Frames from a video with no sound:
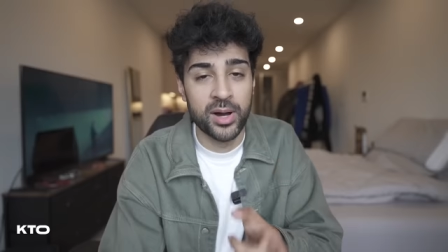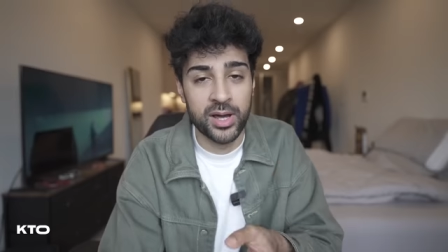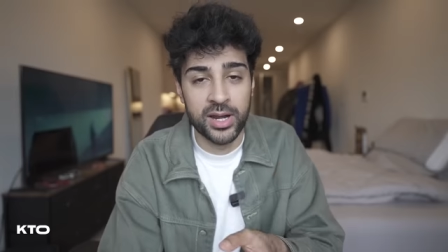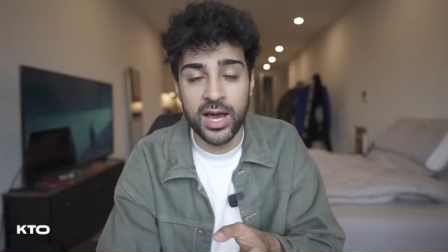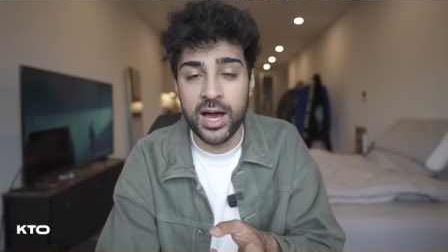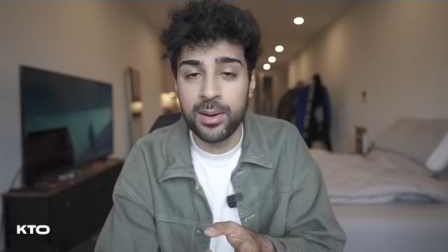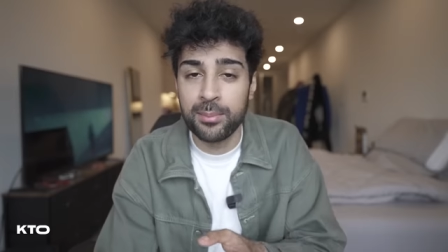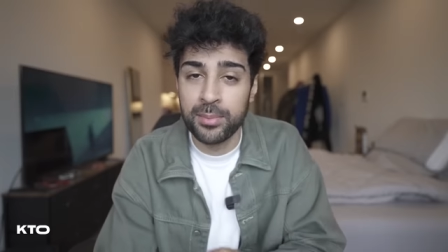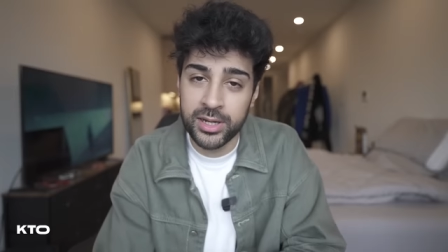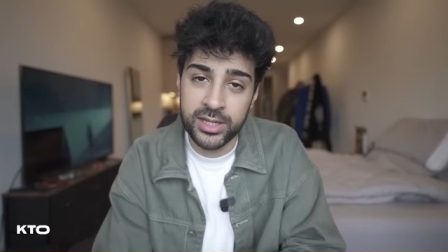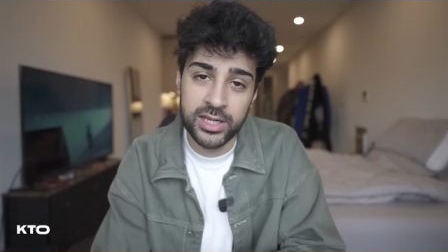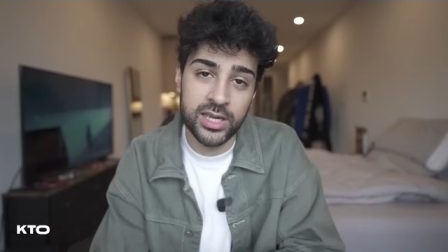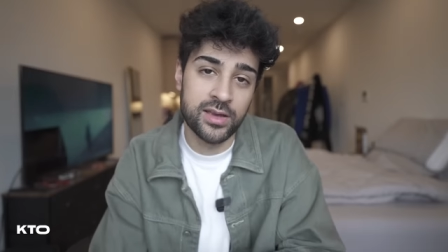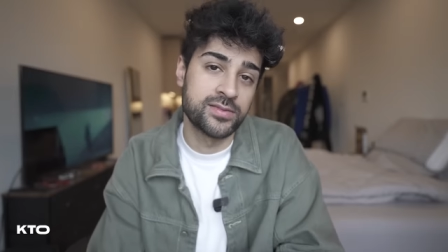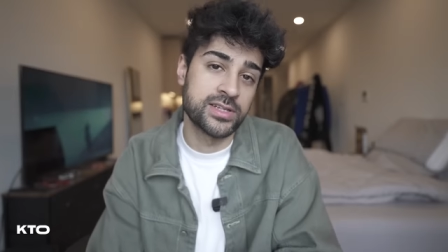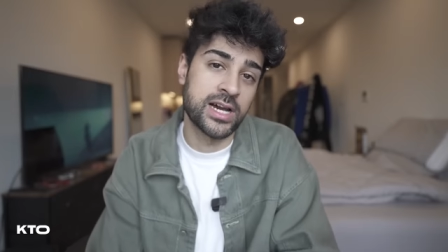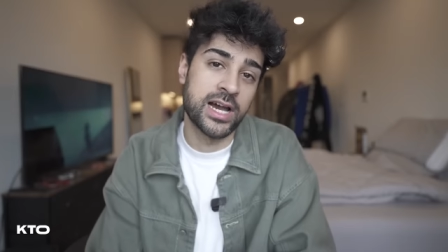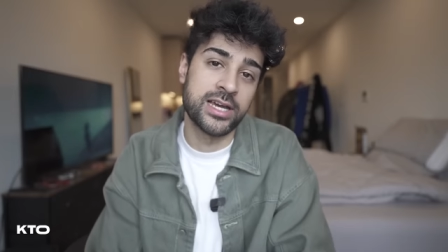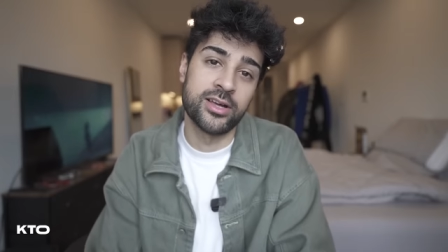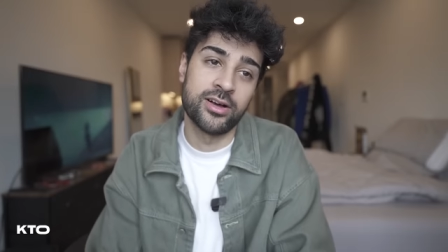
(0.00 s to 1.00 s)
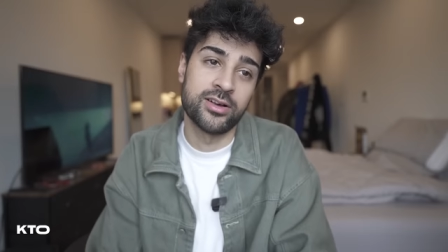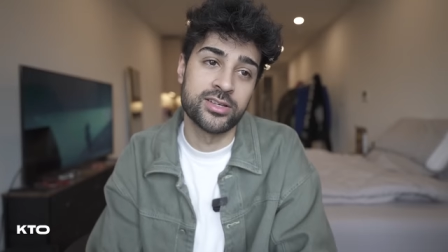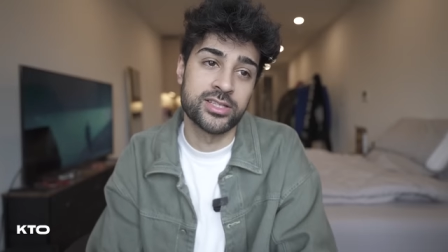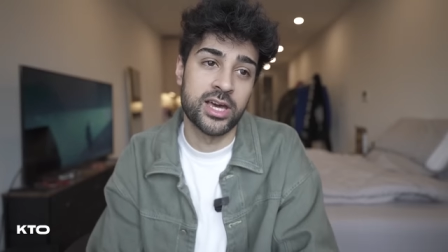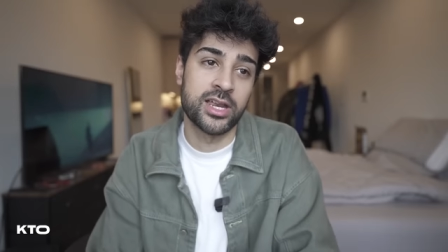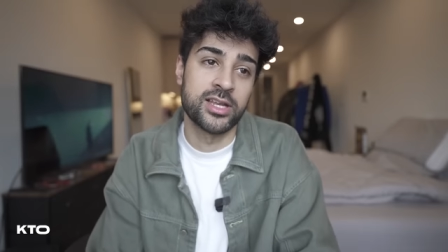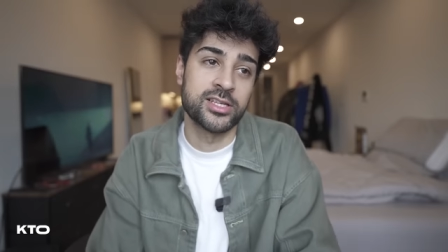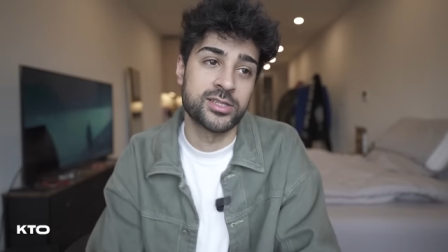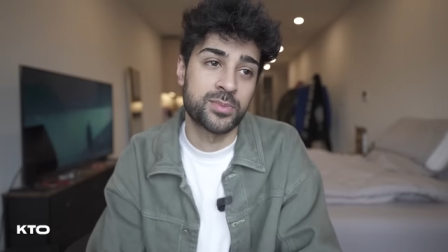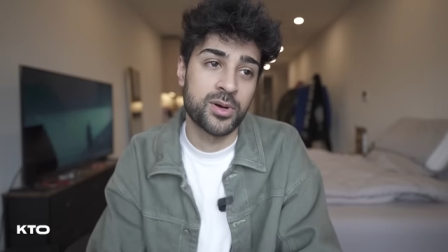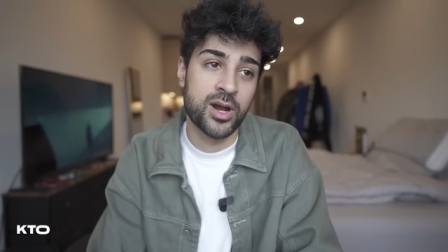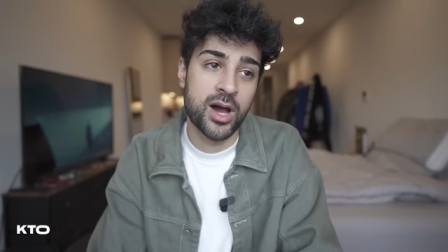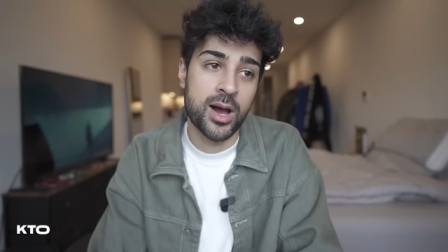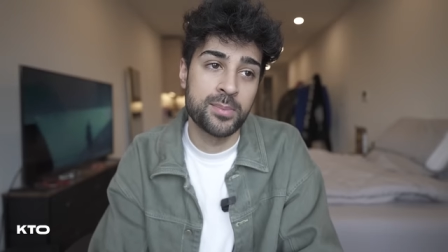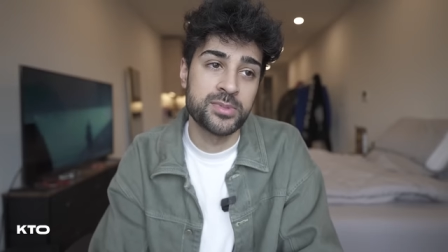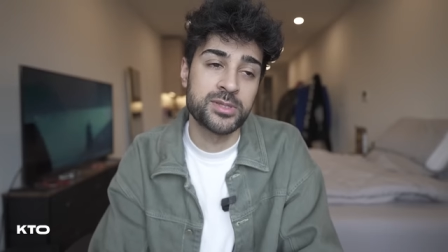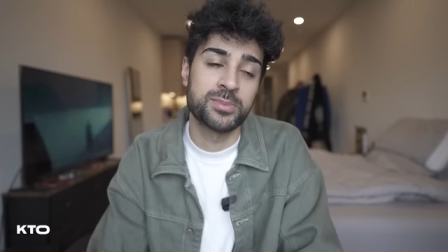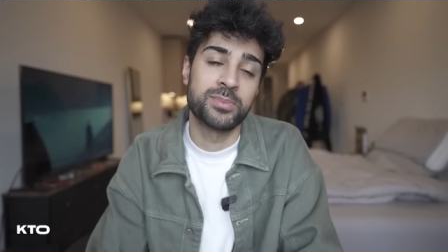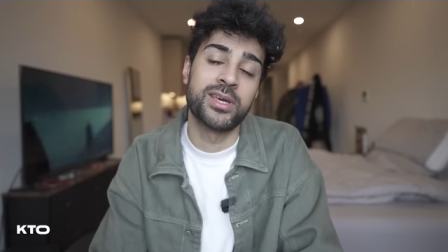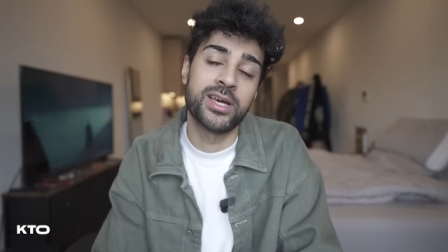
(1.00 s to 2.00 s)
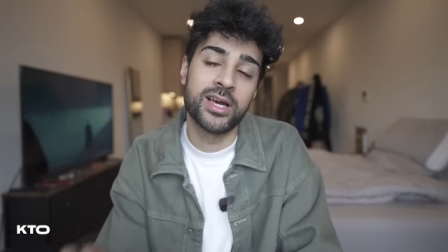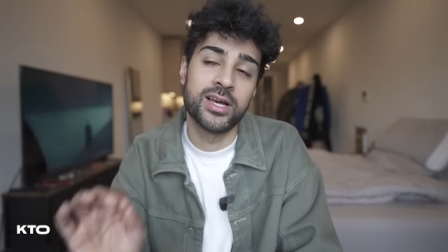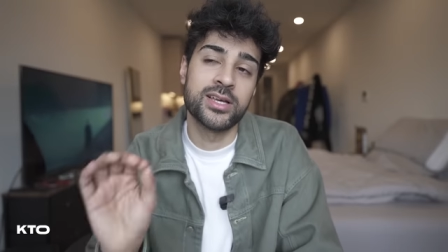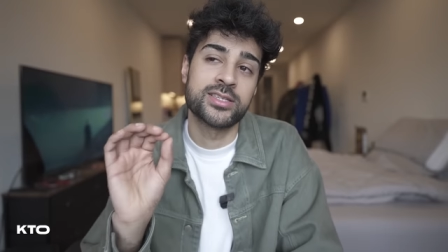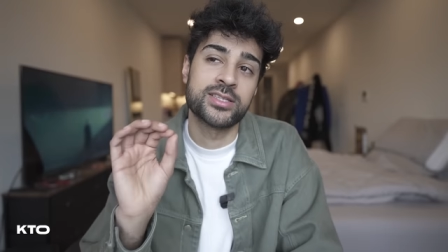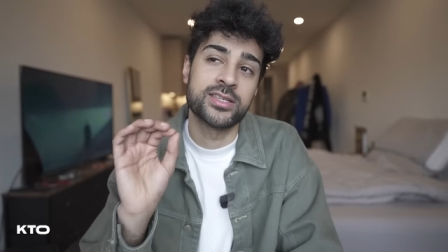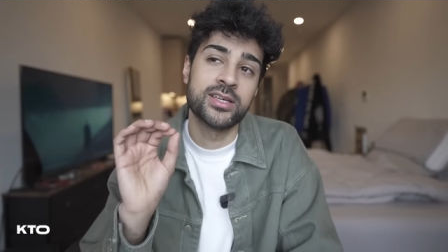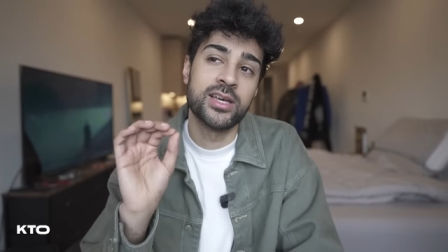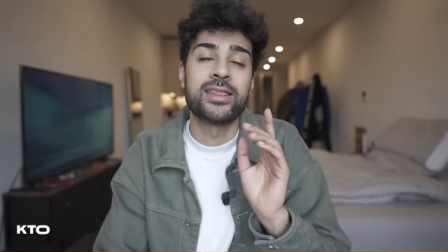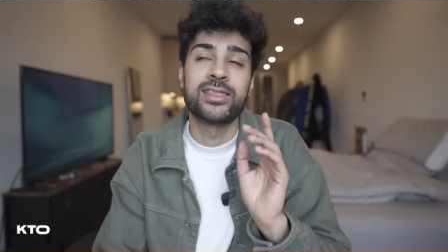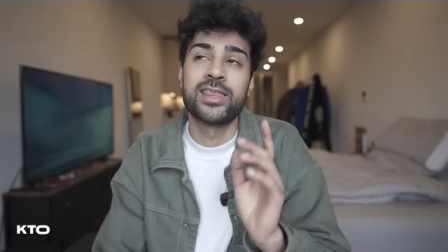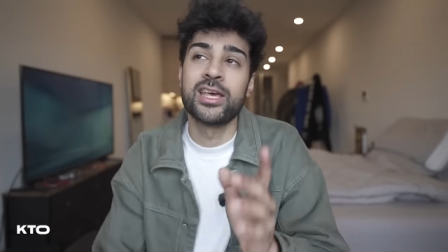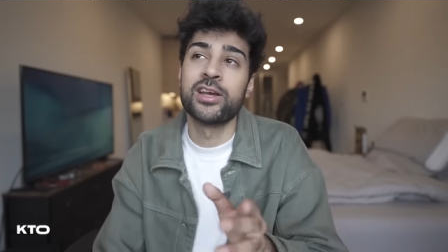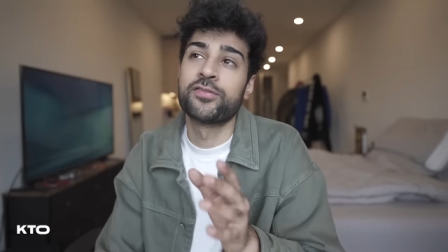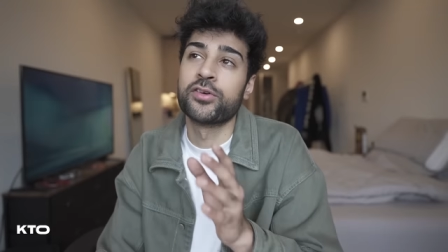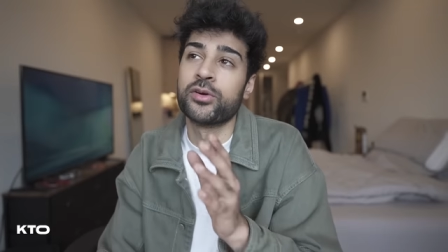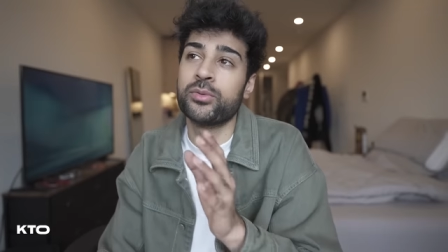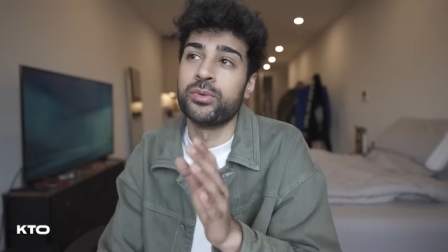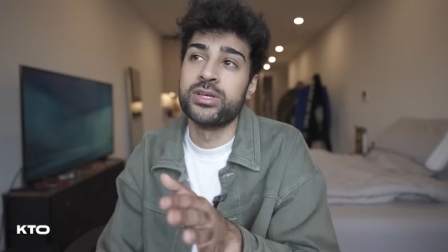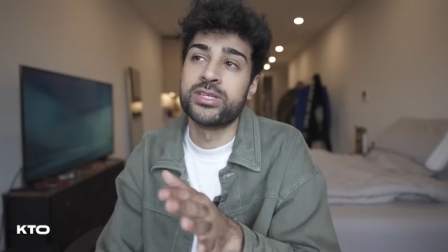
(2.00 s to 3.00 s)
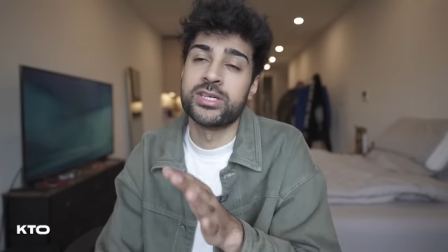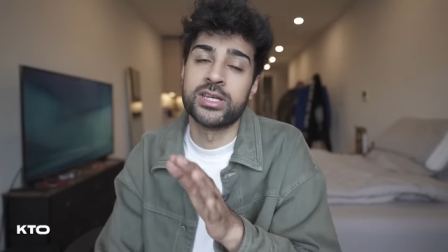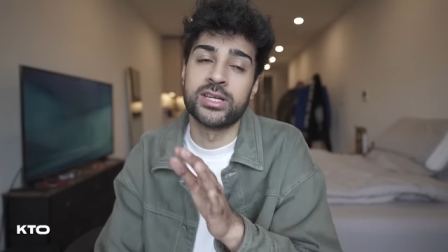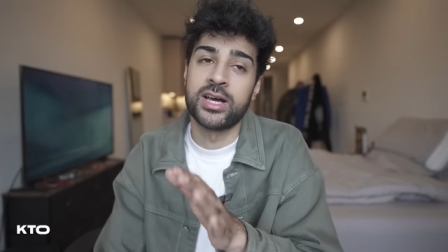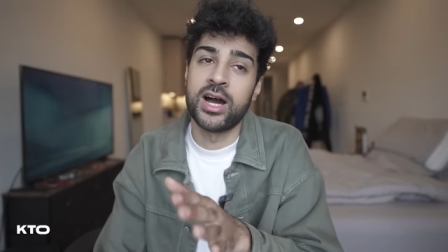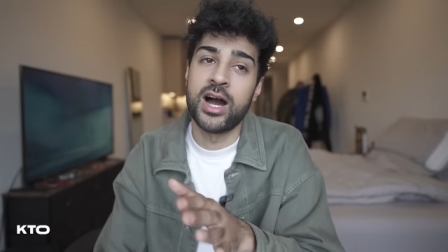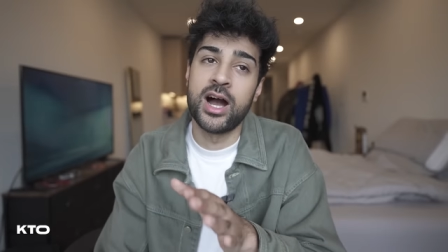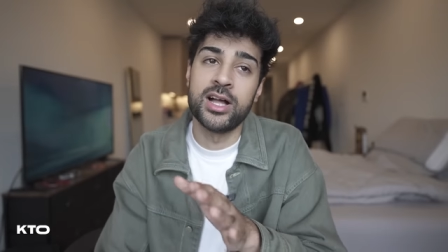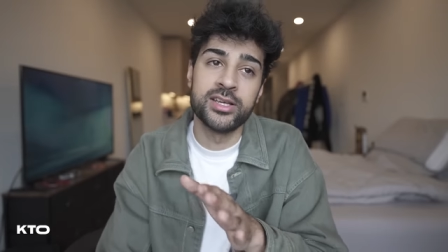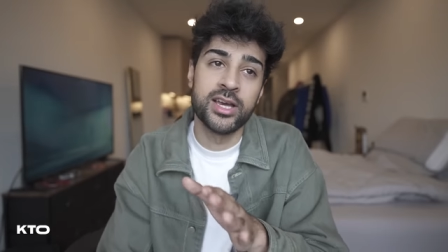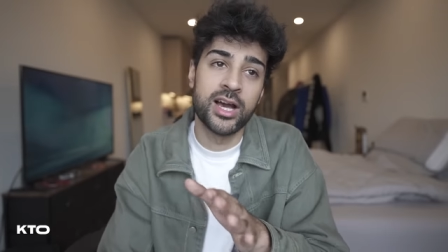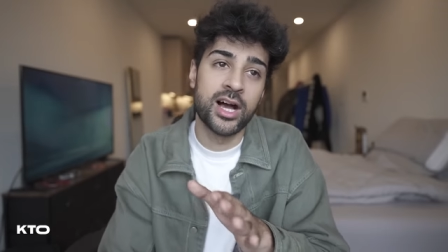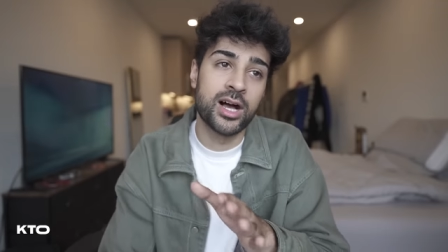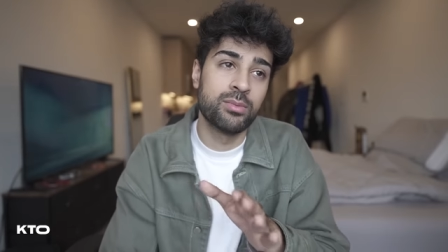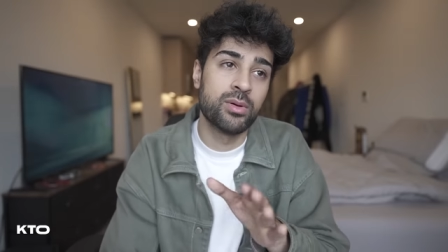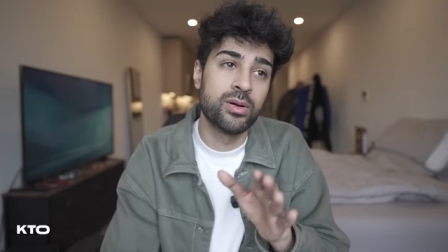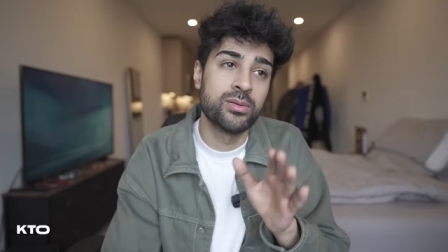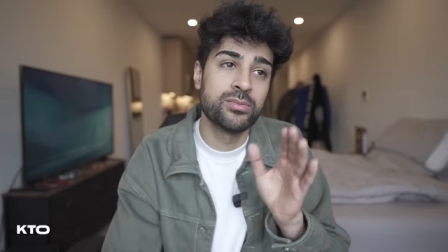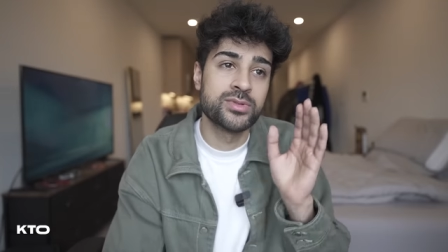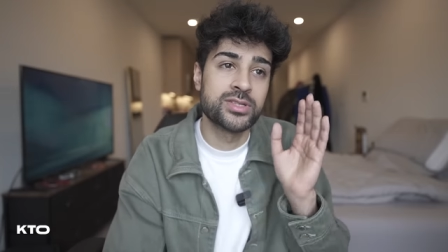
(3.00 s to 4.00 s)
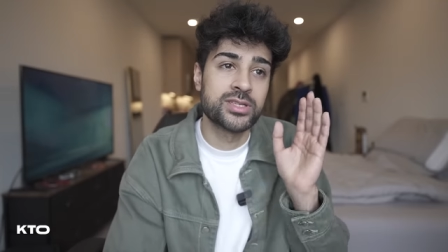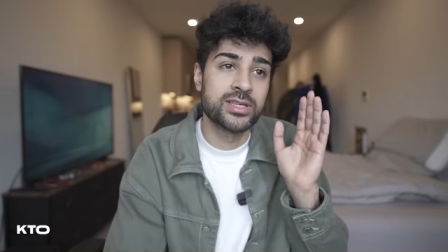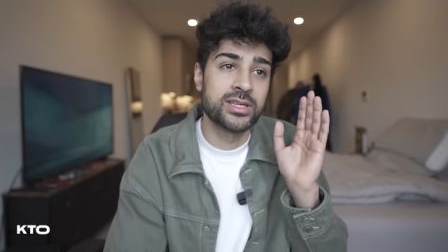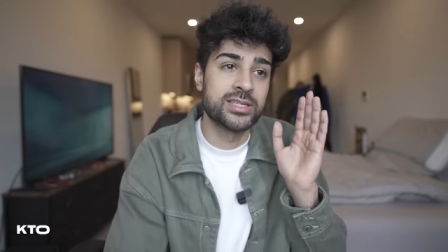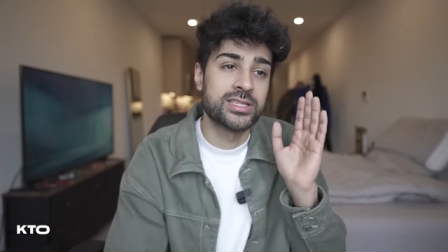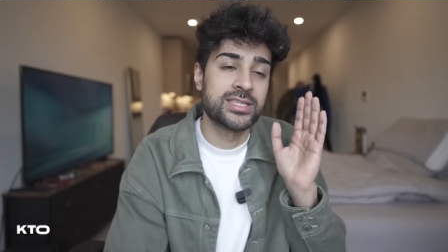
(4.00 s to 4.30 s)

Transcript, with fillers: But I'm gonna give Ty Dolla Sign his props because I think for recent Kanye albums,